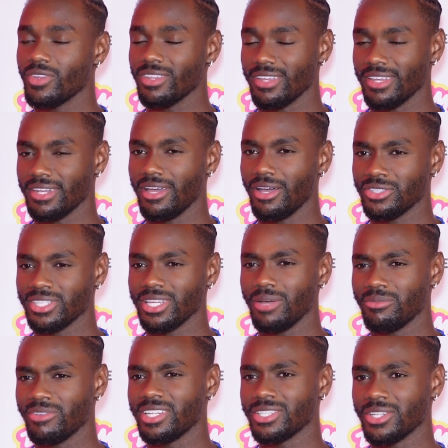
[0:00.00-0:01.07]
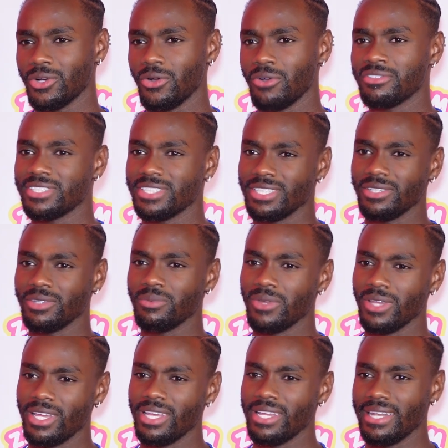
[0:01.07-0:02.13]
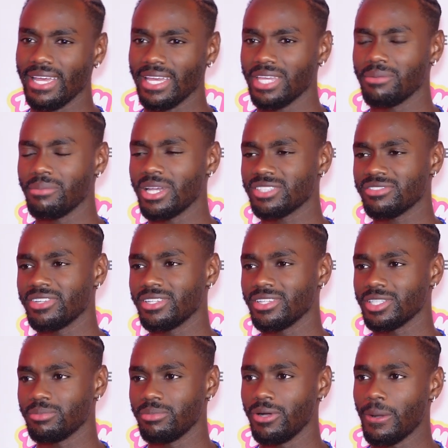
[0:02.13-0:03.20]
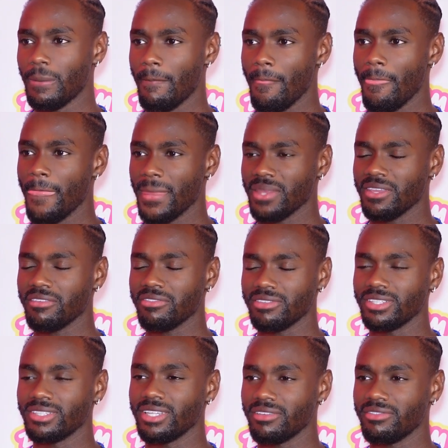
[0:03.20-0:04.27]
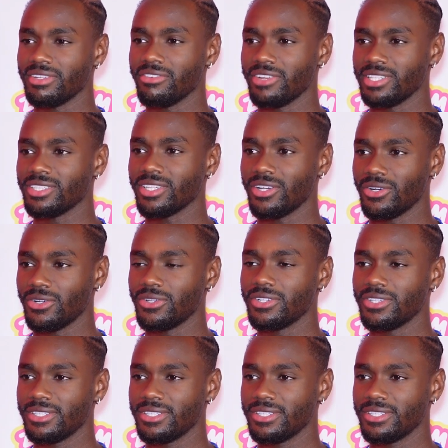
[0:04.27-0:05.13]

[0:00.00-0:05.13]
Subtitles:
Yeah, no, I'd say I'm ready to go. Obviously, lacking match fitness, but definitely ready to go.